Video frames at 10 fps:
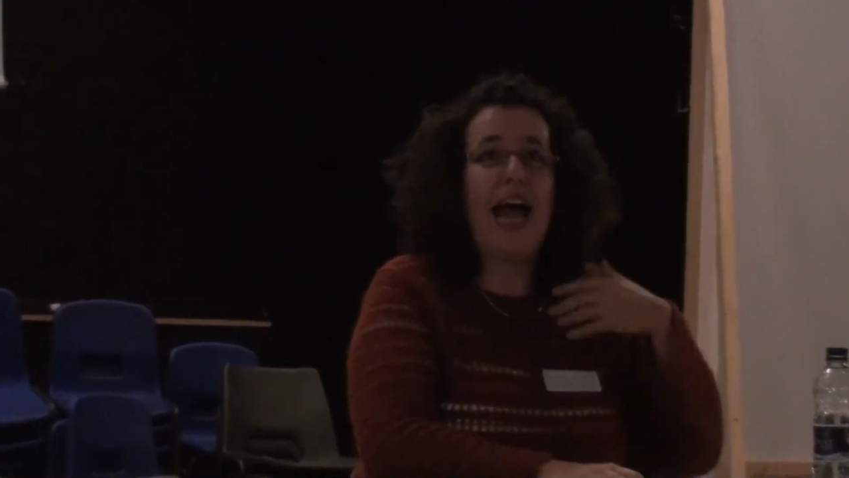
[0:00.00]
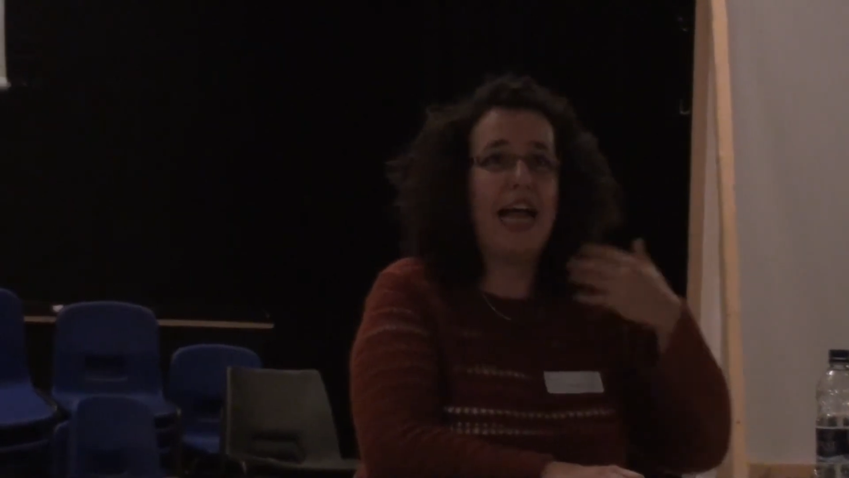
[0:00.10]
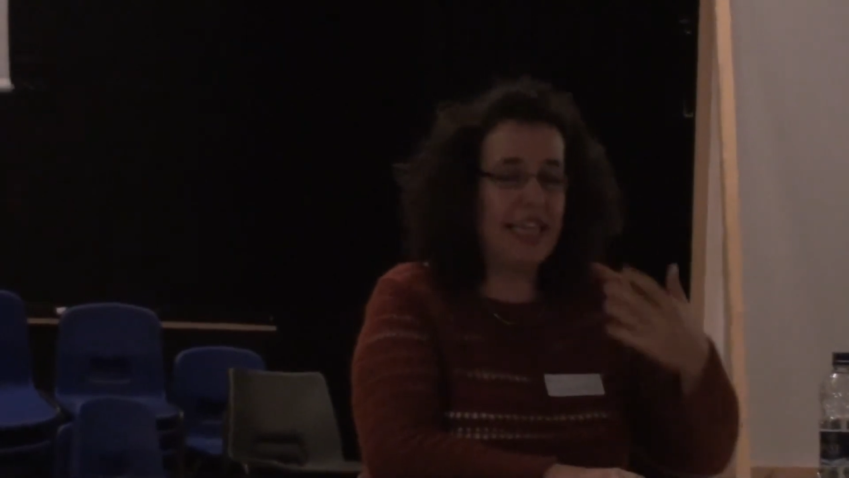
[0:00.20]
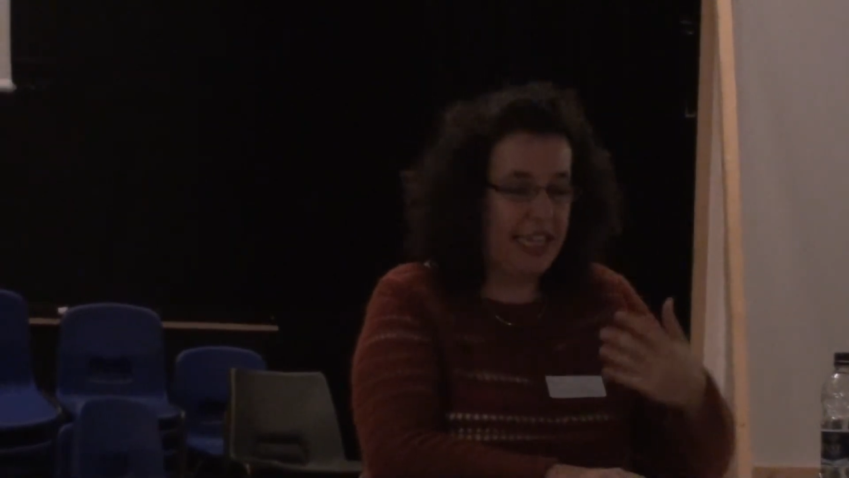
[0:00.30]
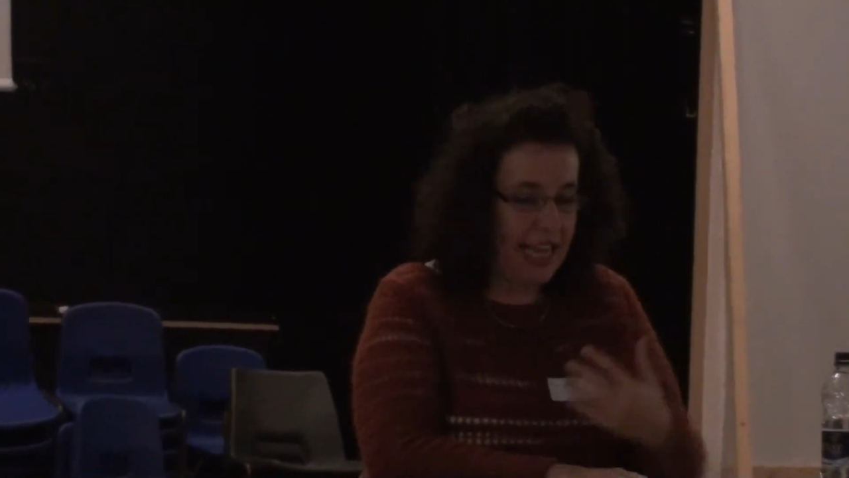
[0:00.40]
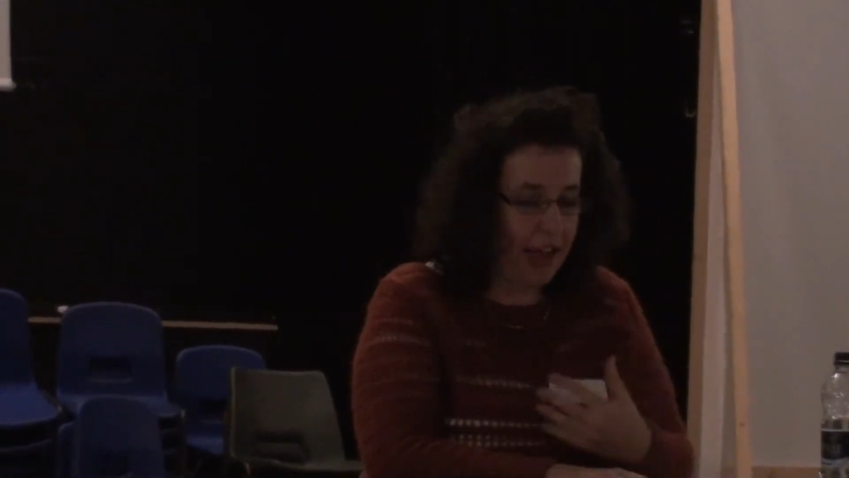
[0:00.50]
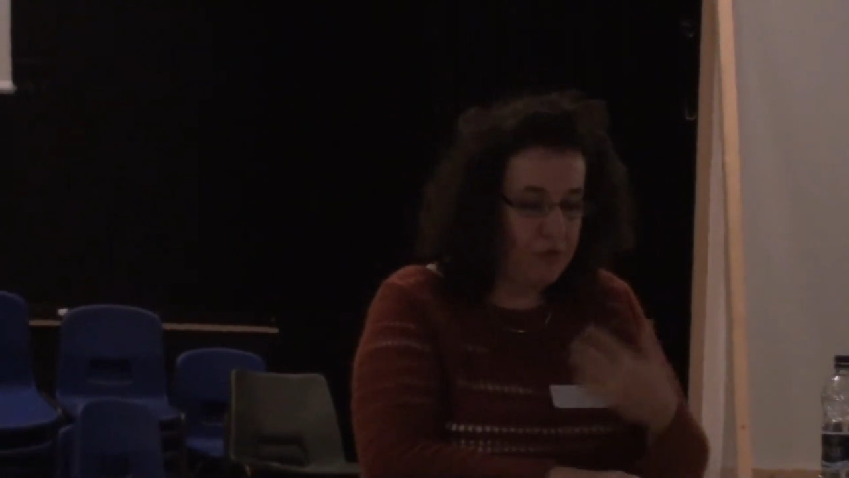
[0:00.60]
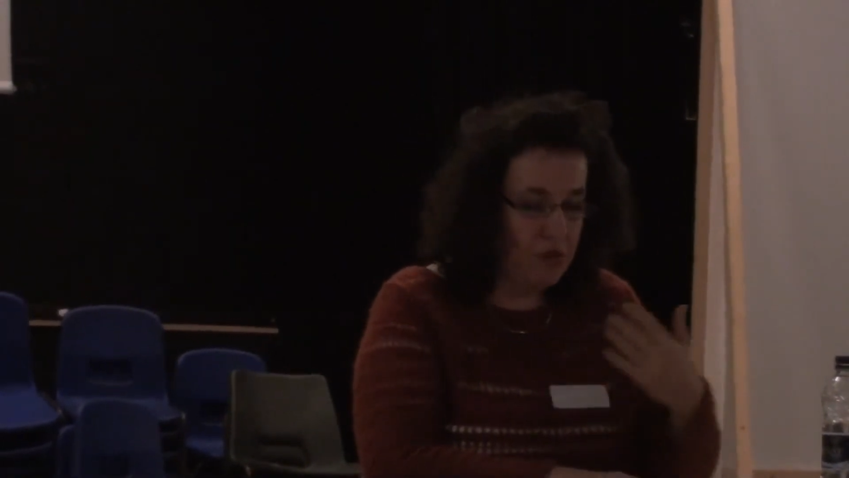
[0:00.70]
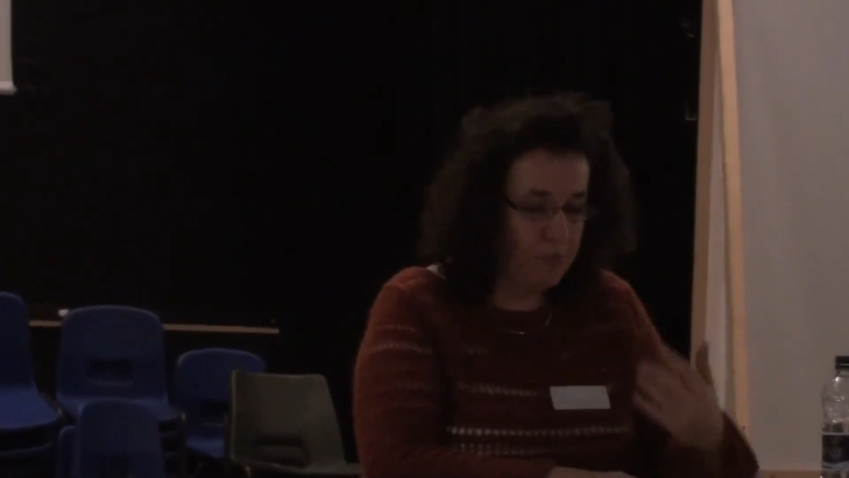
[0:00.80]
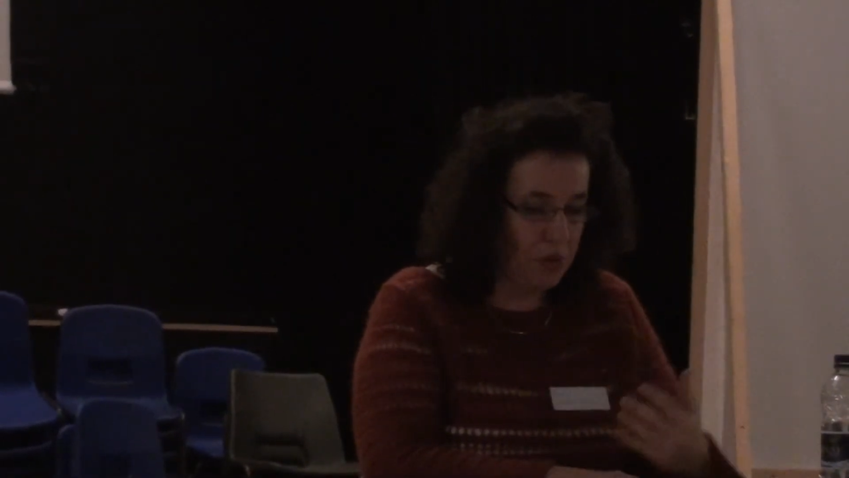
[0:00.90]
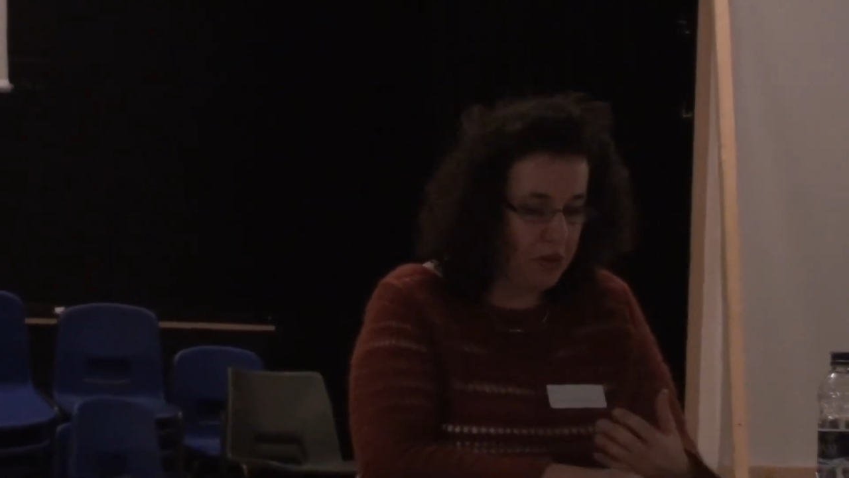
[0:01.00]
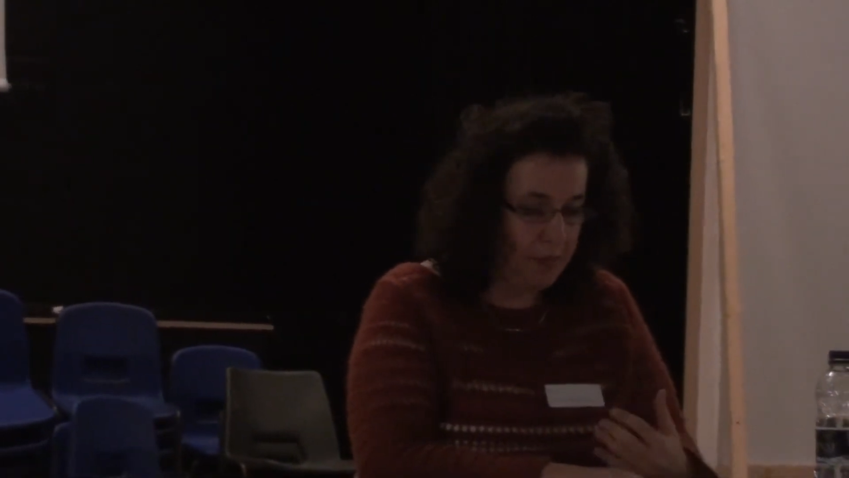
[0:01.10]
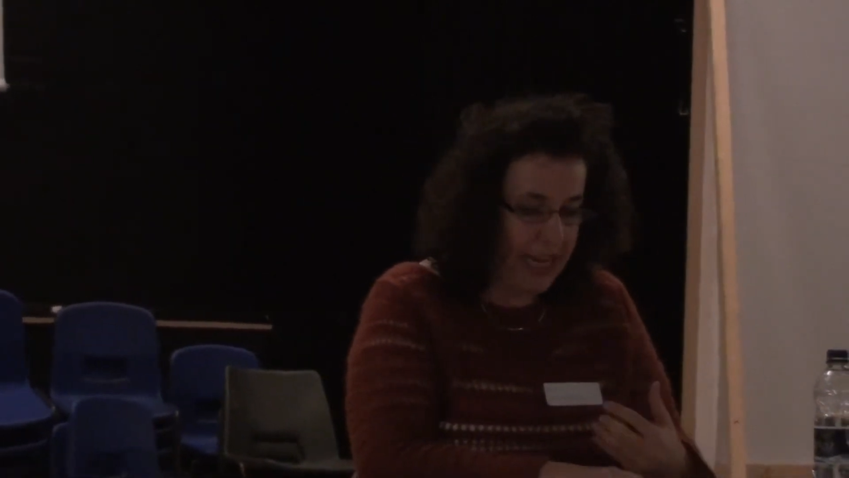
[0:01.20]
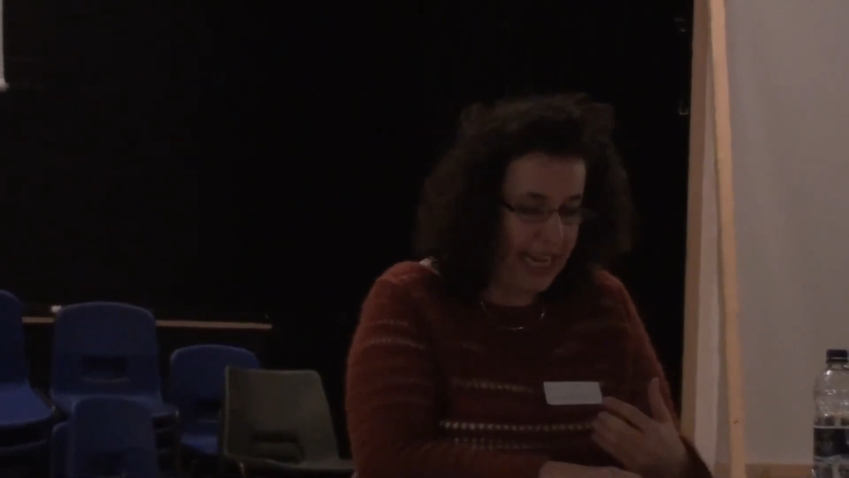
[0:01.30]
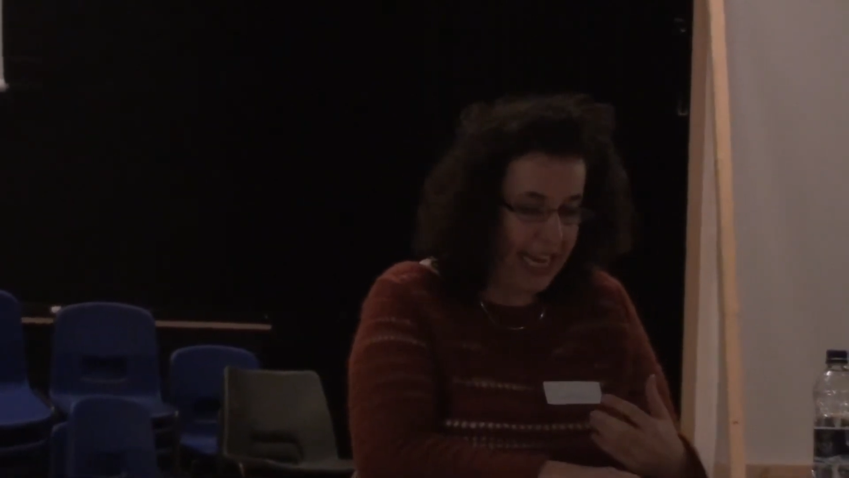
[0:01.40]
actually have a
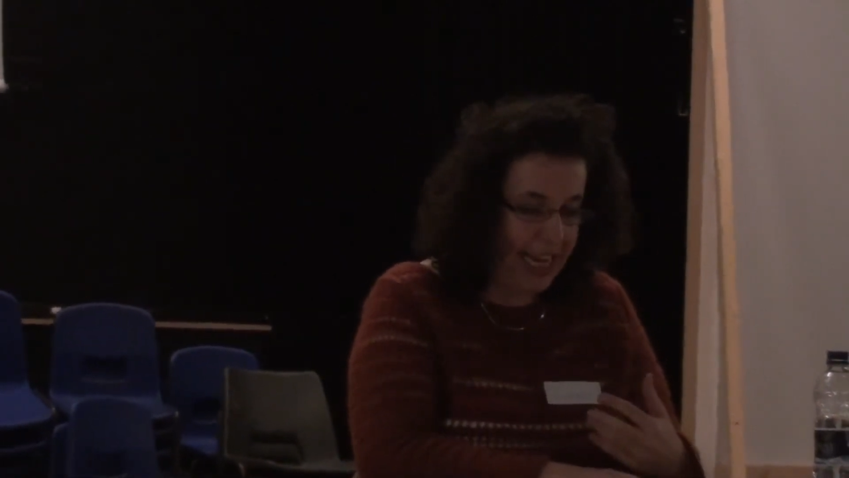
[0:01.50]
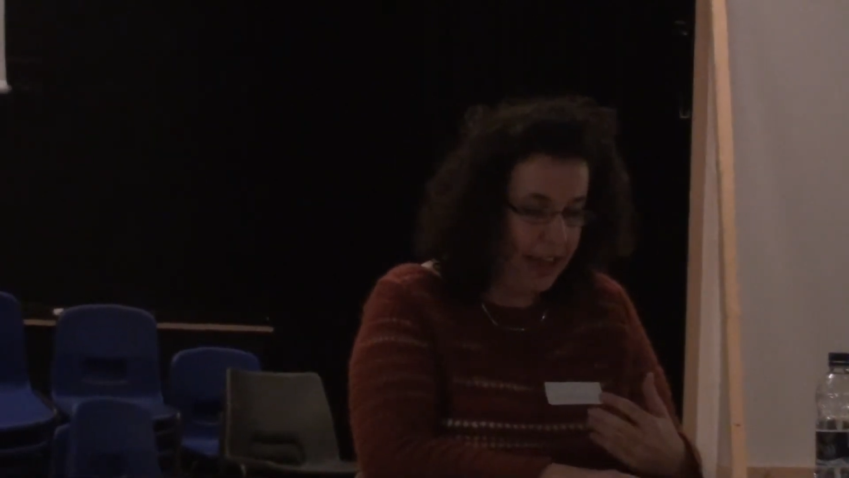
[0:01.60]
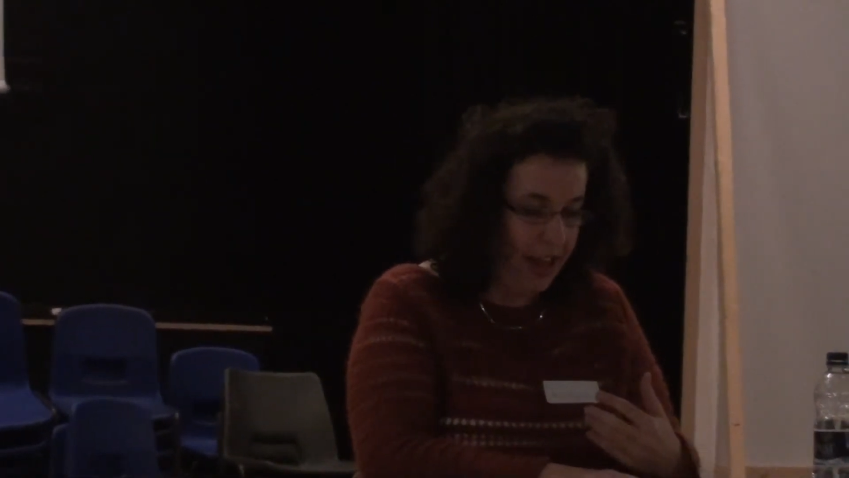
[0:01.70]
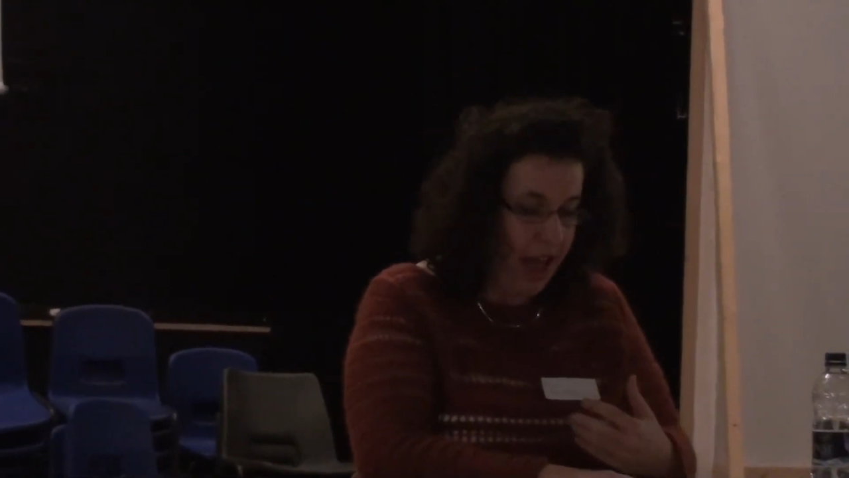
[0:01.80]
responsibility